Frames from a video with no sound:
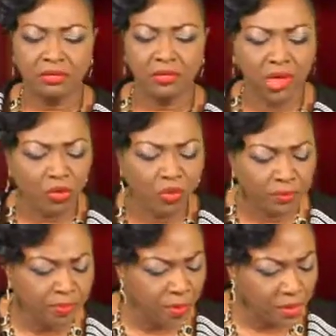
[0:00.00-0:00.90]
Look at
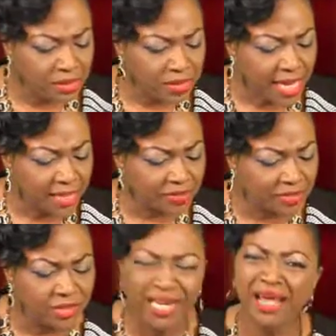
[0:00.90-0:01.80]
what Paul says
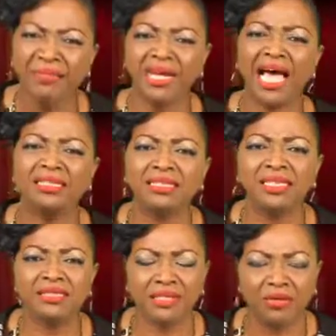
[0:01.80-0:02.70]
to them in
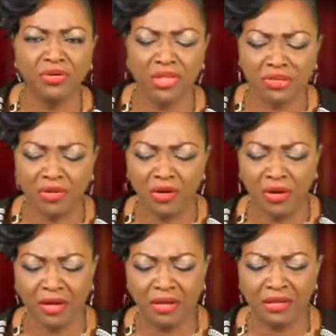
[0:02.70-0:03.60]
Athens about this
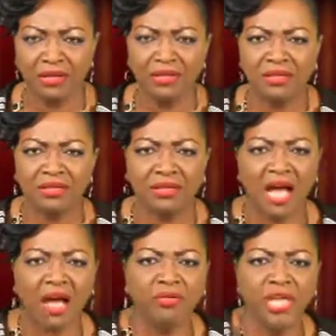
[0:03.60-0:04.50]
God.
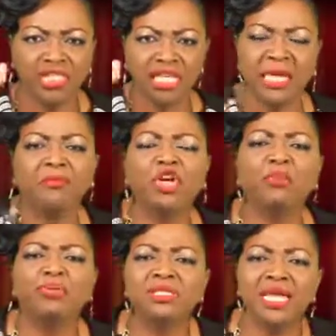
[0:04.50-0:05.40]
He says, I'm going to
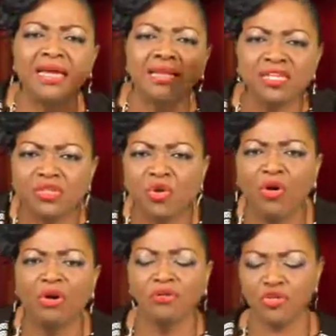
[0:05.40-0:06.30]
present this
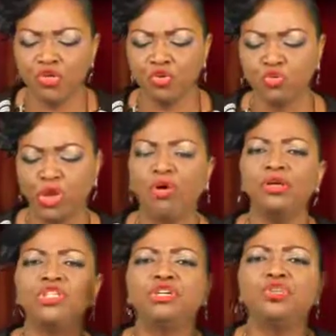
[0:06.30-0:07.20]
God to you
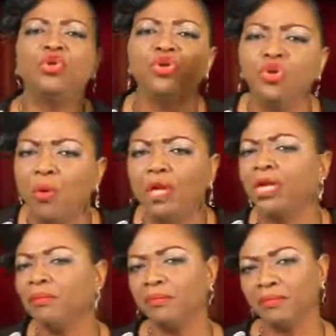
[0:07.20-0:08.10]
because you don't know
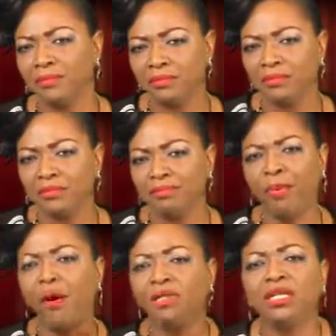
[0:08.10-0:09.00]
him.
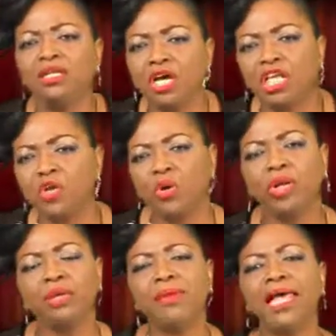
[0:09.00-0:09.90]
Paul did not know
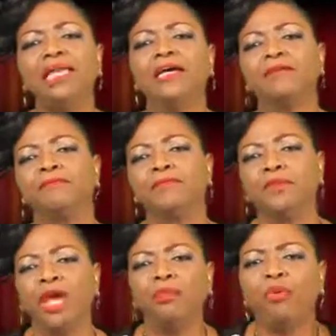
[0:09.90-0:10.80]
him either.
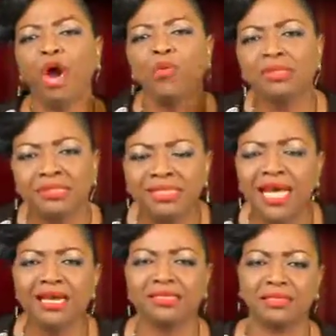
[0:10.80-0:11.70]
And Paul was
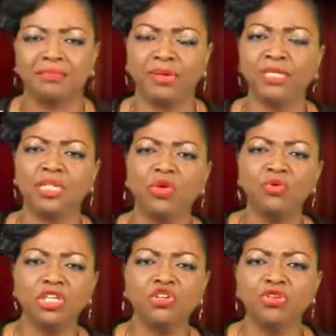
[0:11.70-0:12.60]
zealous,
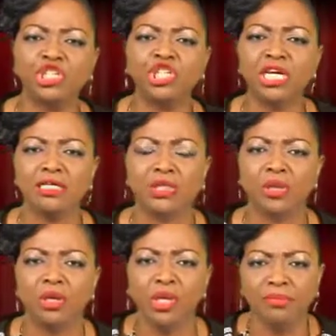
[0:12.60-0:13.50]
persecuting Christians.
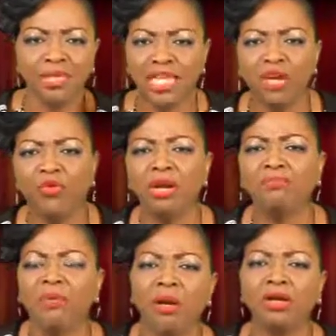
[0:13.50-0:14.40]
But then when
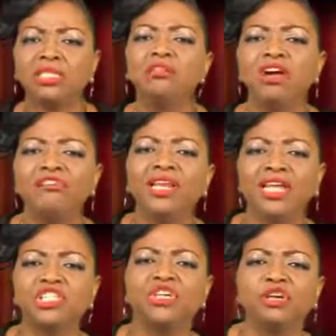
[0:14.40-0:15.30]
Paul got a
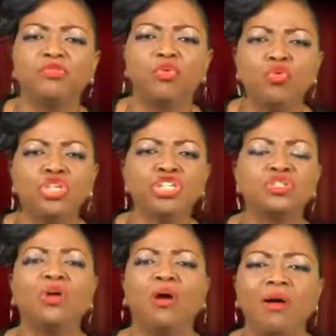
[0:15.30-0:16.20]
revelation of who
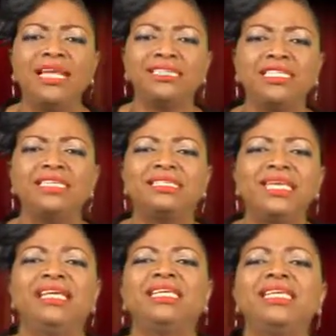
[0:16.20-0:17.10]
this God that he
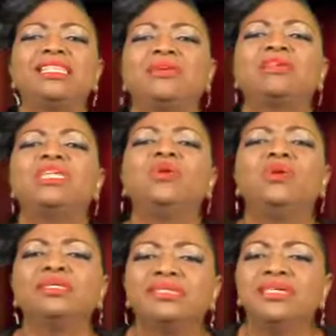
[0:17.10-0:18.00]
said he thought he
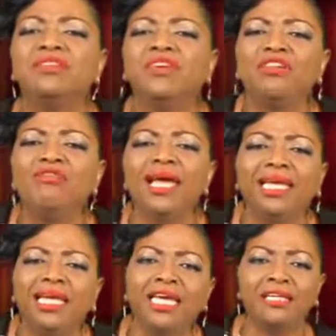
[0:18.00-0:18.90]
was serving
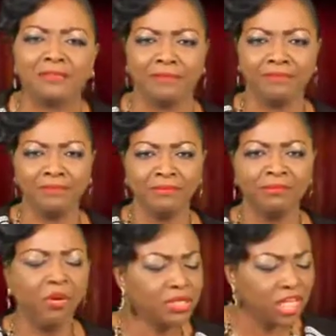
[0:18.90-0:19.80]
really is,
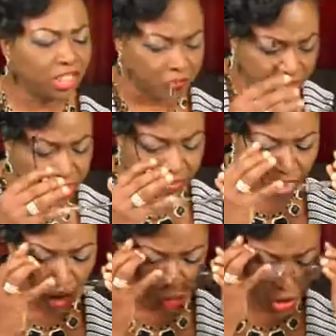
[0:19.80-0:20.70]
Paul says, first of
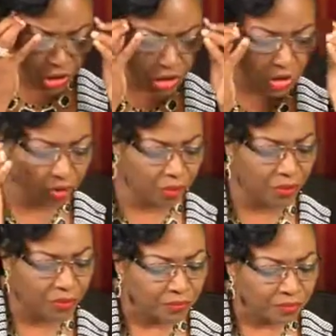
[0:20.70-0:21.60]
all, I want you to
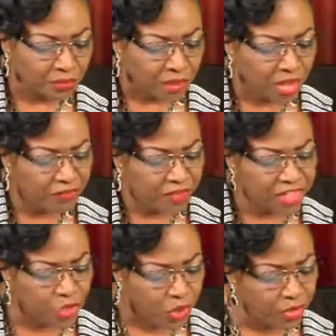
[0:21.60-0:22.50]
know in
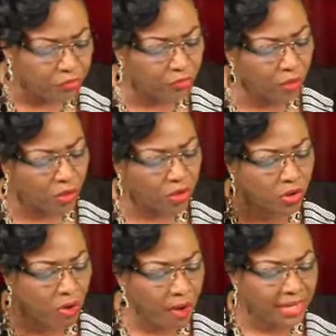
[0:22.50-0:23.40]
verse 24,
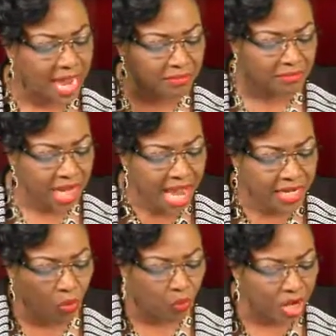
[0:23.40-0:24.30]
God that
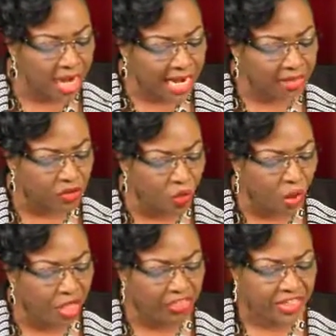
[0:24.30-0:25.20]
made the world and
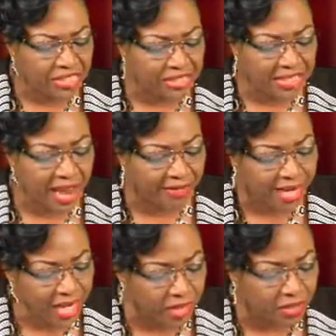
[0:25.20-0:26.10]
all things
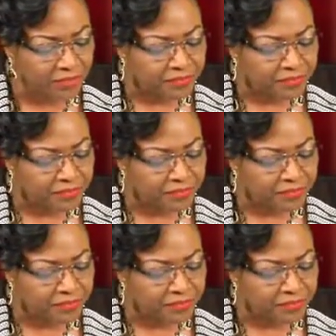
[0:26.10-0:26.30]
therein,